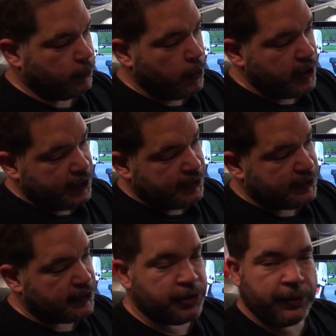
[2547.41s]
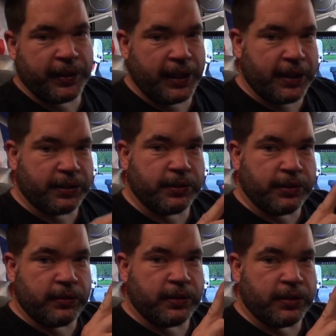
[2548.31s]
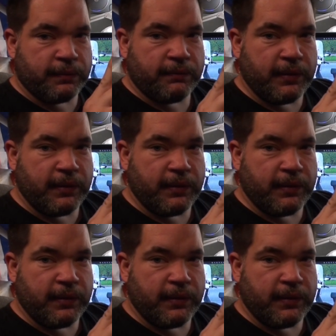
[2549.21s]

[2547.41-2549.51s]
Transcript: One end sits over the axle, so it just